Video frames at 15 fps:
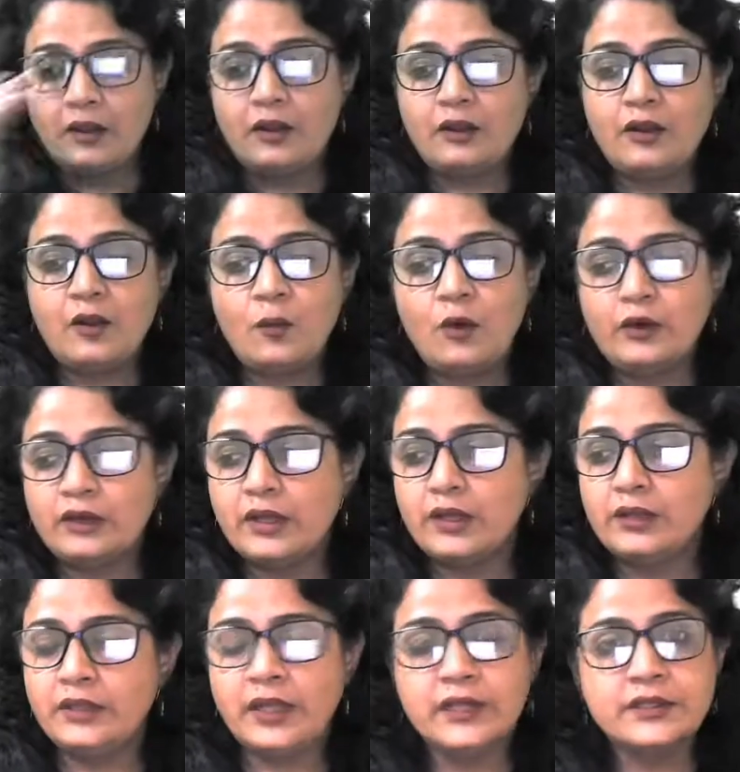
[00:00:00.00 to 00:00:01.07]
Now,
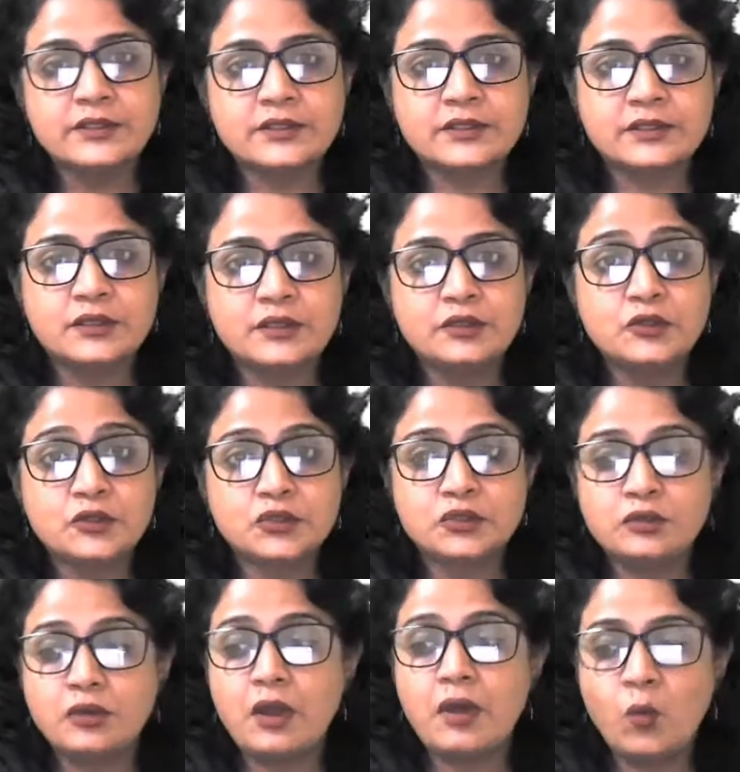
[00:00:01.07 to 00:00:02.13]
what things you
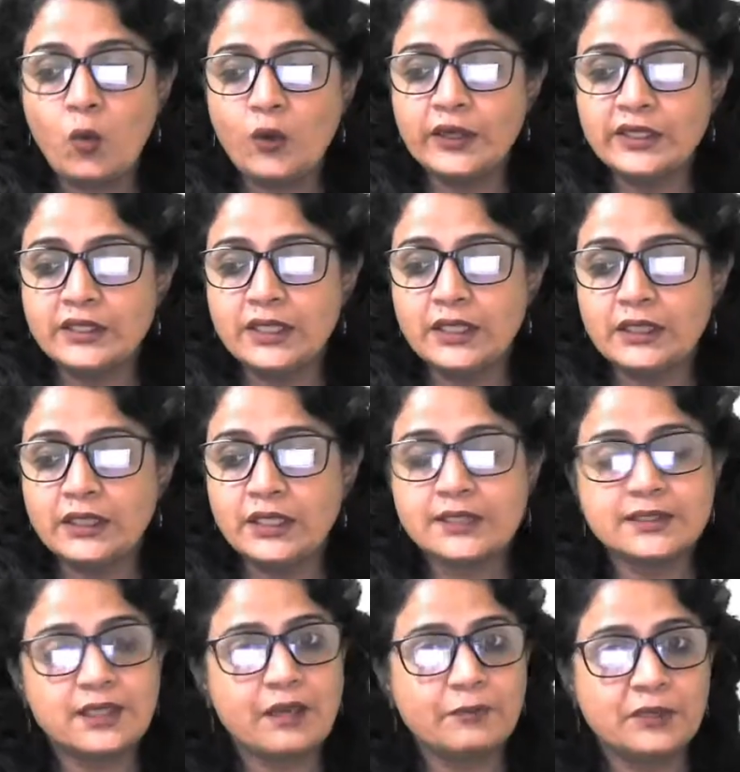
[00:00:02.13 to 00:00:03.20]
should avoid in the
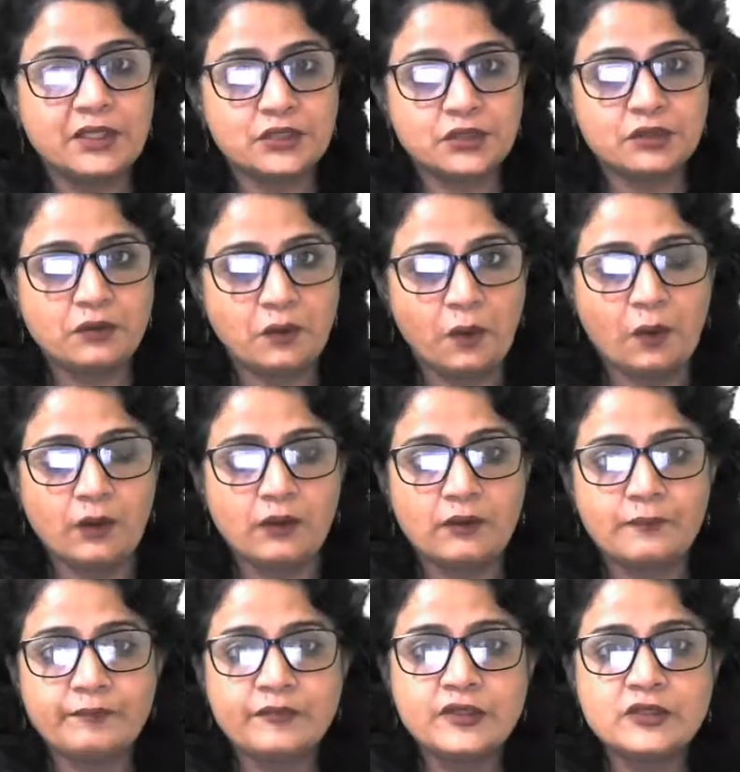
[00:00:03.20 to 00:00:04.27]
examination hall?
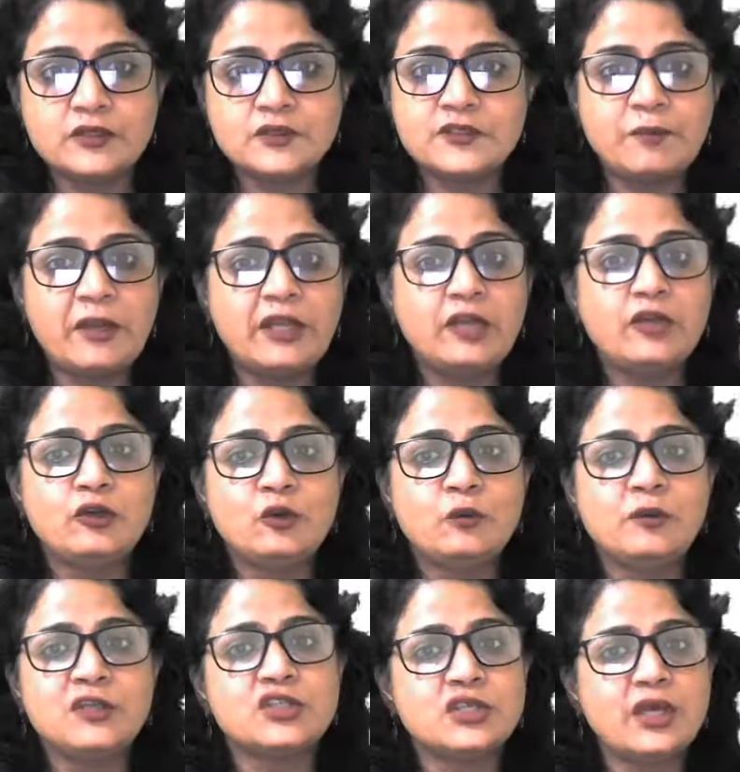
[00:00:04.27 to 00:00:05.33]
So spending too
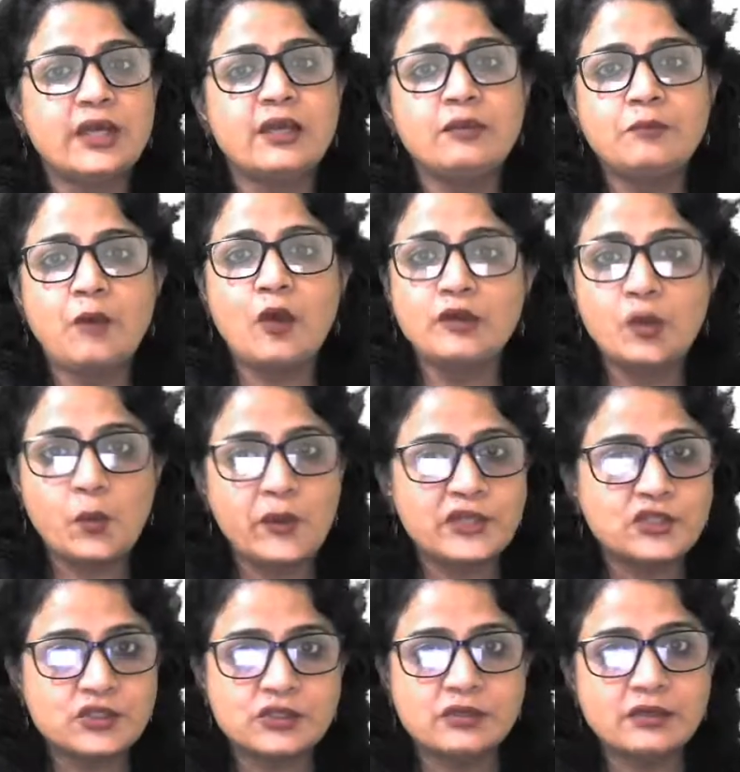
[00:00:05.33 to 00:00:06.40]
much time on a
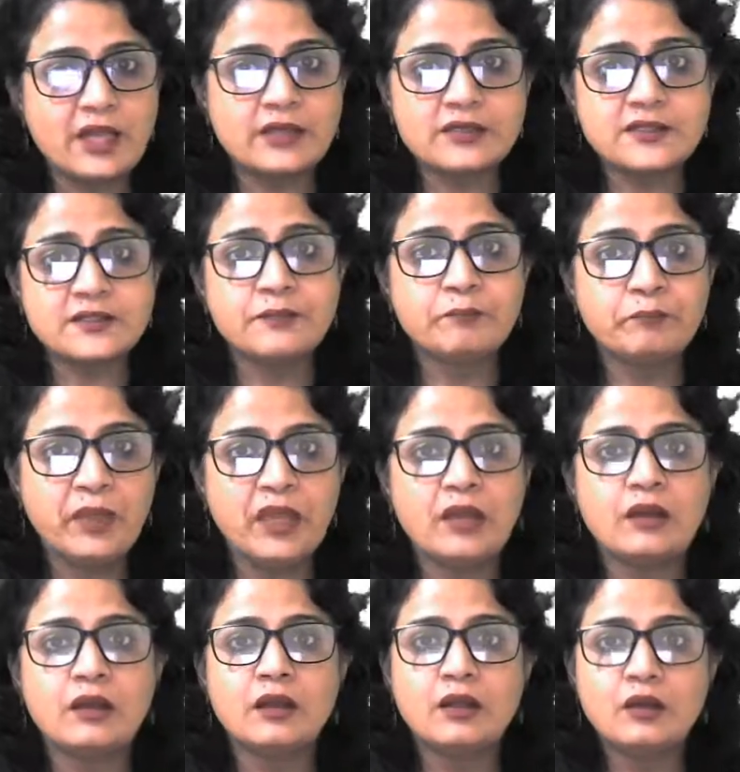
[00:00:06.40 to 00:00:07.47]
question, that is a
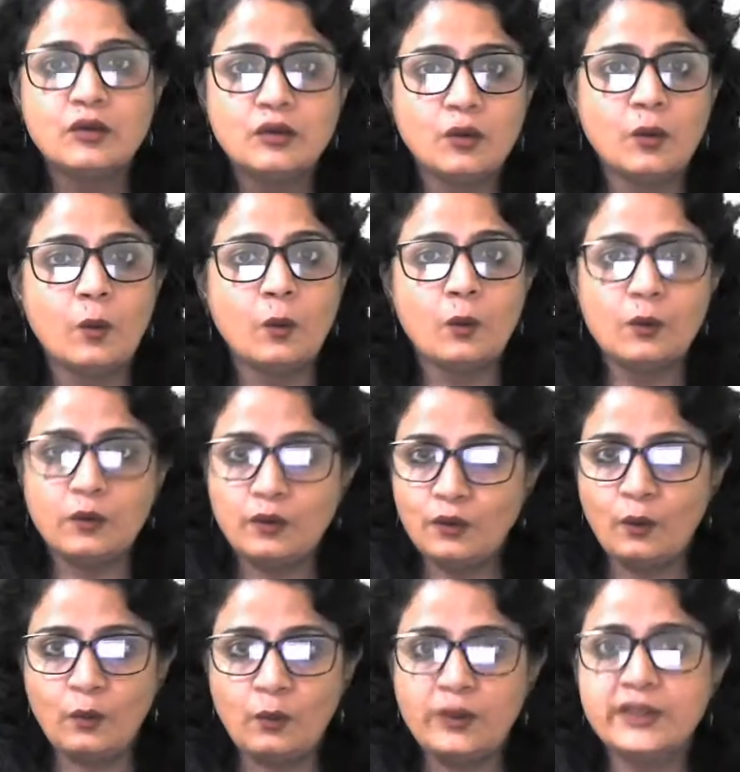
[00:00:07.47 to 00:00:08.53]
big
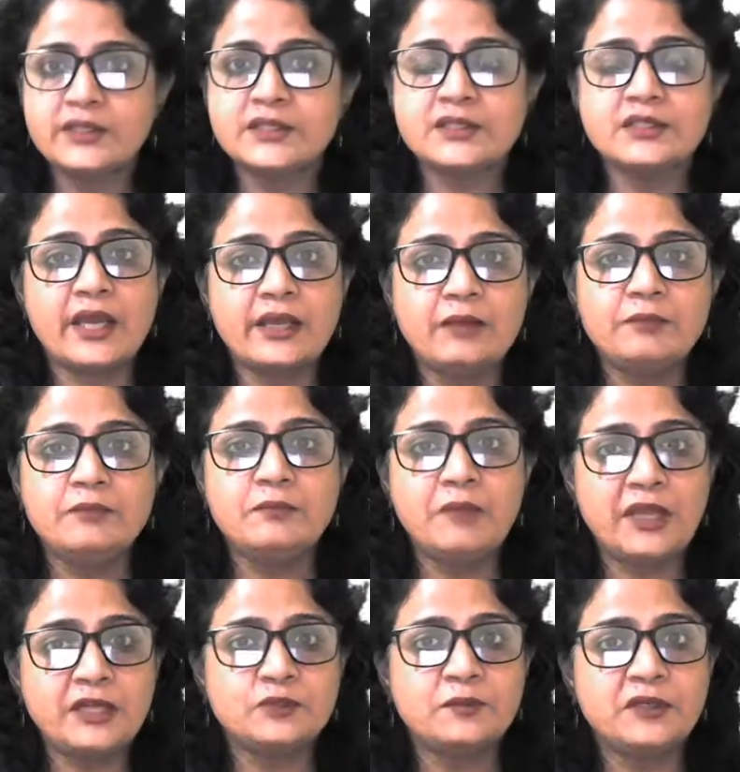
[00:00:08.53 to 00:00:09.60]
no. It's time
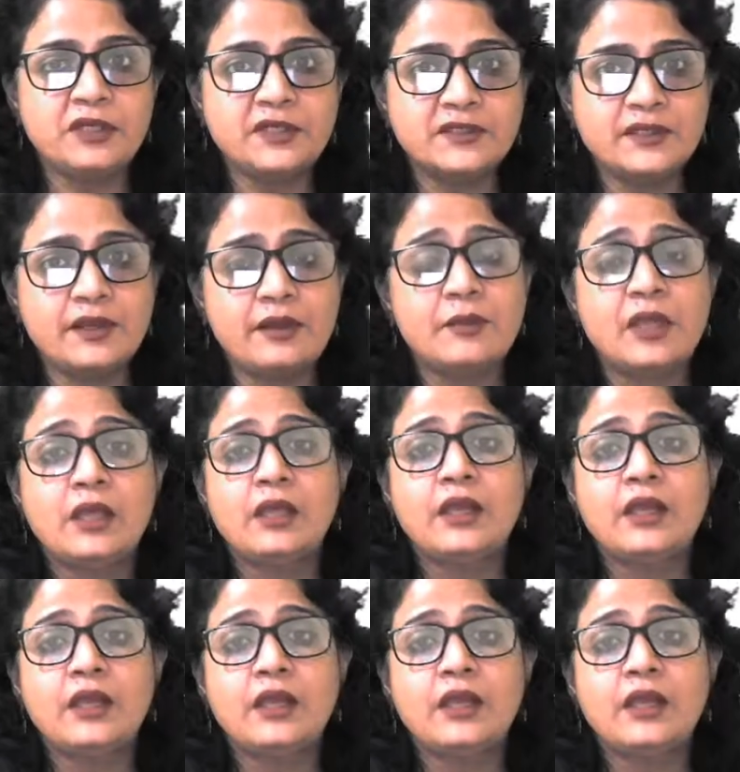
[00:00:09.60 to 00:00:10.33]
management exam.